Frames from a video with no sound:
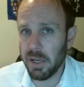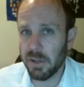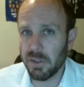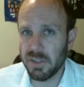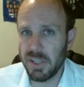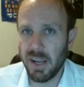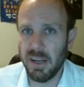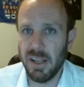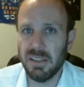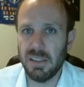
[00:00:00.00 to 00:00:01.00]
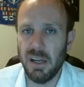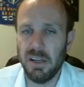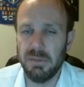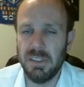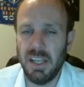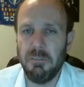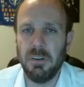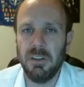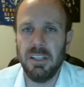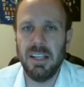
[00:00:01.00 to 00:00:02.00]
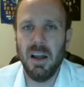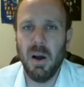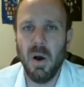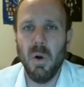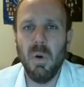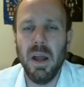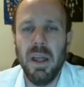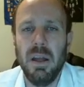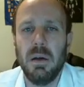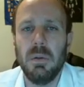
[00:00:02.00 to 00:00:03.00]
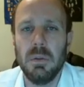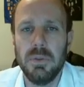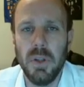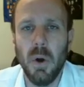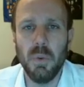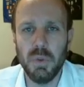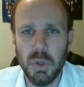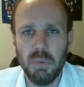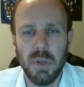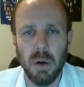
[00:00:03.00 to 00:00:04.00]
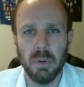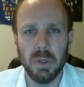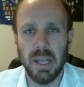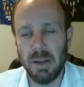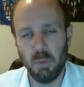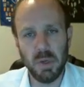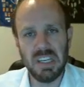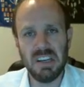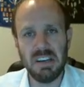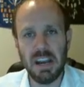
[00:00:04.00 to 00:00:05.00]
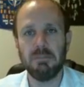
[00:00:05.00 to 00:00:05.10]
understand, it's a definitely, oh, hell, no, you don't. And we never